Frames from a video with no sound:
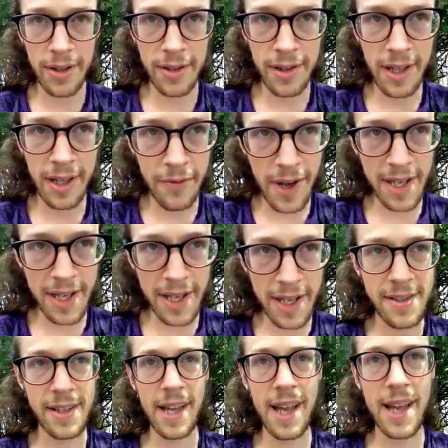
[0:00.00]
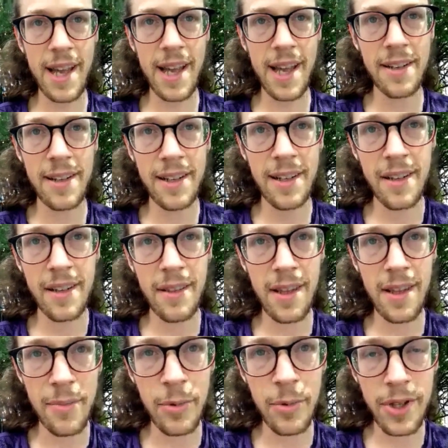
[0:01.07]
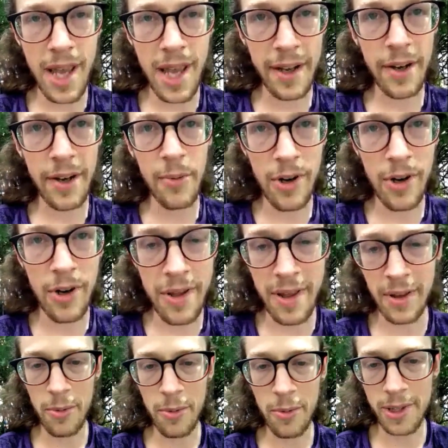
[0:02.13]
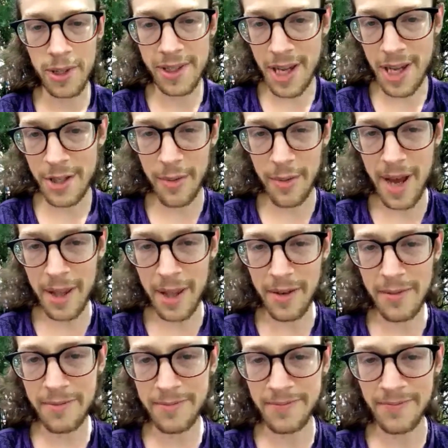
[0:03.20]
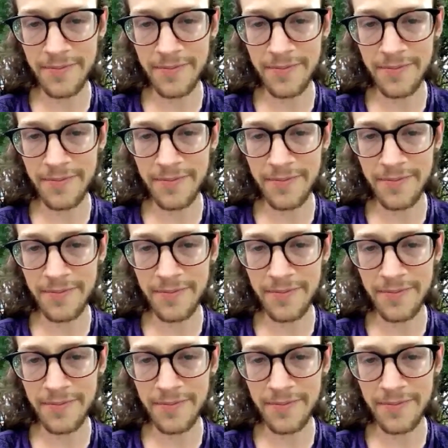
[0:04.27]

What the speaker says: investigate the Buteyko Breathing Normalization Method.